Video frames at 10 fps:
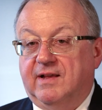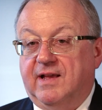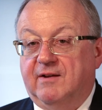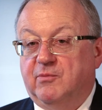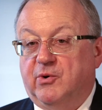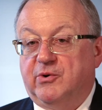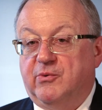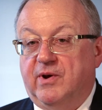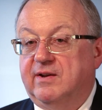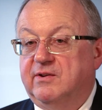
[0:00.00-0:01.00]
have more
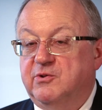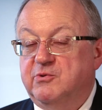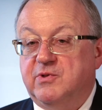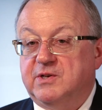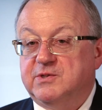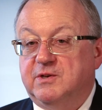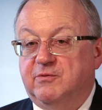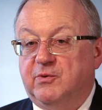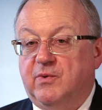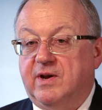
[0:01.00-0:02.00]
grit, do things a
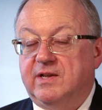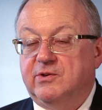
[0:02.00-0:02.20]
different way.